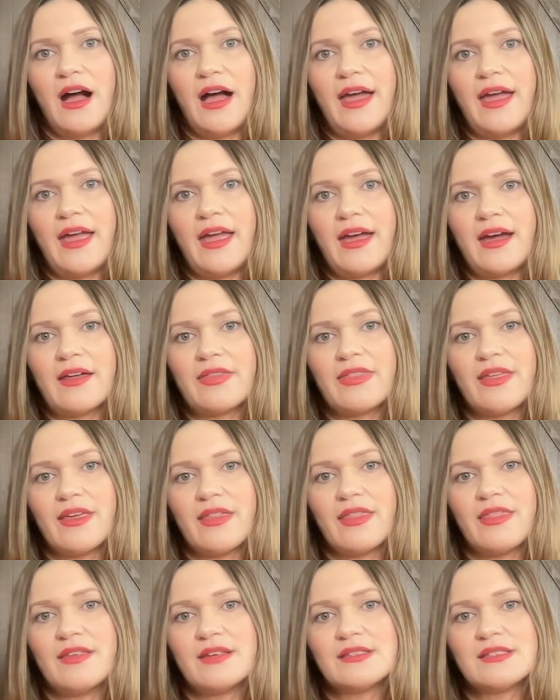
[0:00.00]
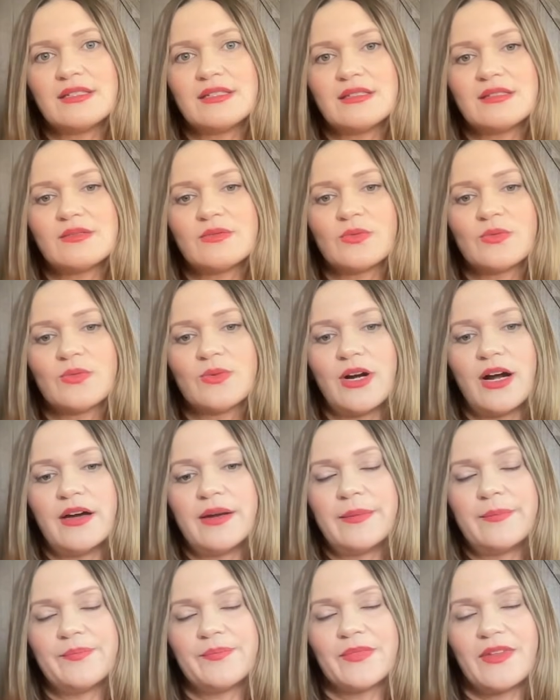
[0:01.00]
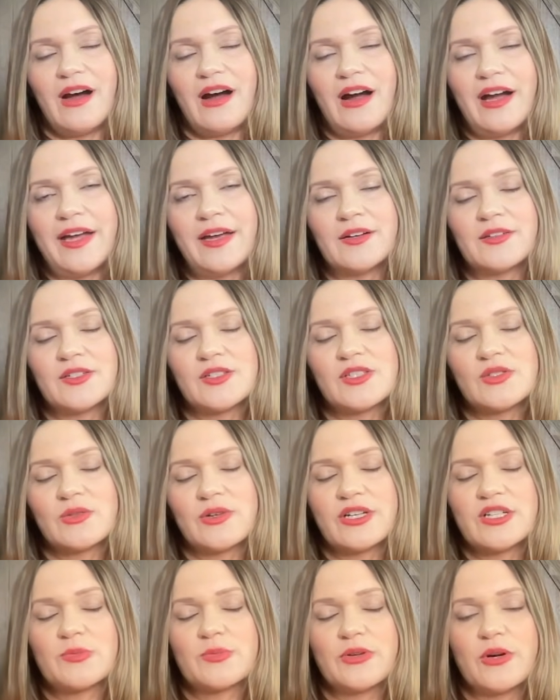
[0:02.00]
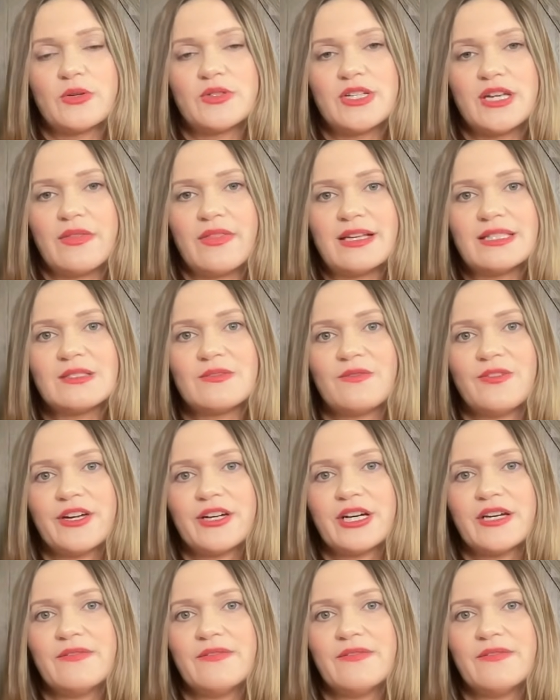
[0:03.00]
And this is an iron storage protein that's very,